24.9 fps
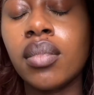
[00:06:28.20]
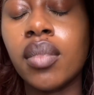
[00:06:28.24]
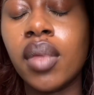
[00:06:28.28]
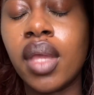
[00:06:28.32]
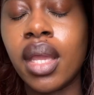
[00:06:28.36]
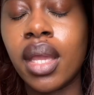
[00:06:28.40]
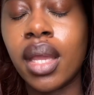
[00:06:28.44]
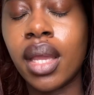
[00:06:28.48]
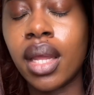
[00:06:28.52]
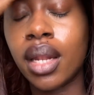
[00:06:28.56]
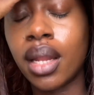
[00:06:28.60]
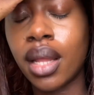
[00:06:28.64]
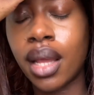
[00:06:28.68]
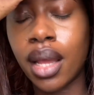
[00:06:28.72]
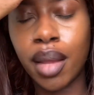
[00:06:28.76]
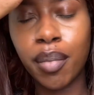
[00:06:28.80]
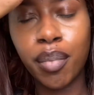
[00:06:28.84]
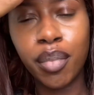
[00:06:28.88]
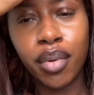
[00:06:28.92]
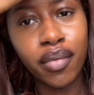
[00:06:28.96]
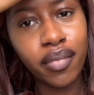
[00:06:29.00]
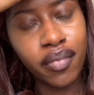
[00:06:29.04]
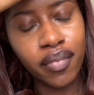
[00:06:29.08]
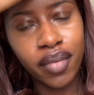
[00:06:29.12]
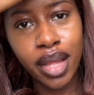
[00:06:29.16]
And I
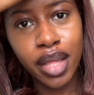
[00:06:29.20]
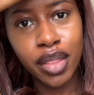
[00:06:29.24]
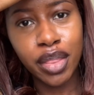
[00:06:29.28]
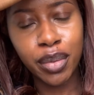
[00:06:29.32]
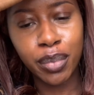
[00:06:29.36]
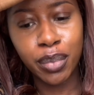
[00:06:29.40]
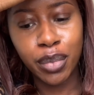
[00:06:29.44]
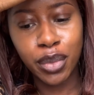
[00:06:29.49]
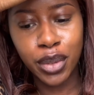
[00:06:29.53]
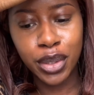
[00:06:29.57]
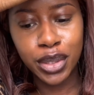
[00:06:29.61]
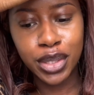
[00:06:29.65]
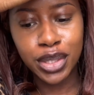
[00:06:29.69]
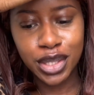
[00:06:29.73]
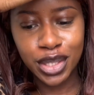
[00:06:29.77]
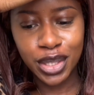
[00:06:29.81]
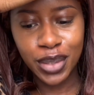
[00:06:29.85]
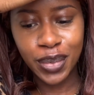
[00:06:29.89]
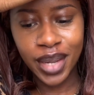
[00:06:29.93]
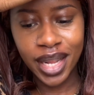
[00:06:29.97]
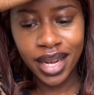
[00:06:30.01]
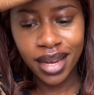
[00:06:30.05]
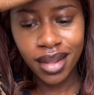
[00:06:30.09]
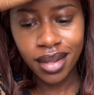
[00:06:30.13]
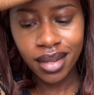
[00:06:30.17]
prefer the more
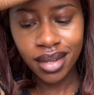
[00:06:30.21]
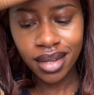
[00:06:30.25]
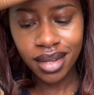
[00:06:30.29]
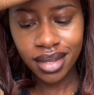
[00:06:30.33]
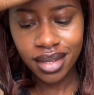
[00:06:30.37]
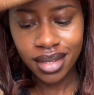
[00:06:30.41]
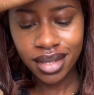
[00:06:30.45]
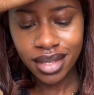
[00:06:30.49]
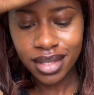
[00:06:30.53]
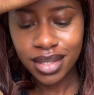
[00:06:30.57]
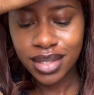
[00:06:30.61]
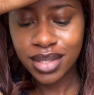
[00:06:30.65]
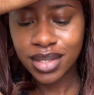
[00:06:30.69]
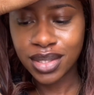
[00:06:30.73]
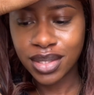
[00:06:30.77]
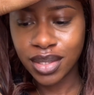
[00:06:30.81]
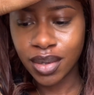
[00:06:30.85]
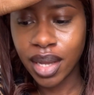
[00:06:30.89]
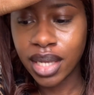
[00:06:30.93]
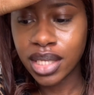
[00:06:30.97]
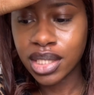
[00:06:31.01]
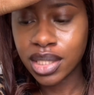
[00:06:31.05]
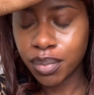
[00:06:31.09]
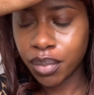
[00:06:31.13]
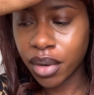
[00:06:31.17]
dewy look, so I
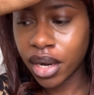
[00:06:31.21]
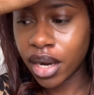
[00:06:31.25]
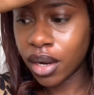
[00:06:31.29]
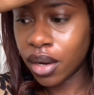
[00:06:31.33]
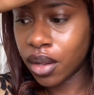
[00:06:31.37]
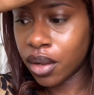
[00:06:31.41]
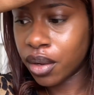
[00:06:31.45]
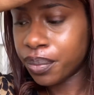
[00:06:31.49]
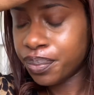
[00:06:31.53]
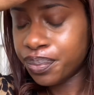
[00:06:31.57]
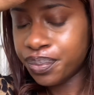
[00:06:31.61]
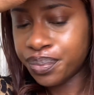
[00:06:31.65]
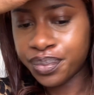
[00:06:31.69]
spray a lot.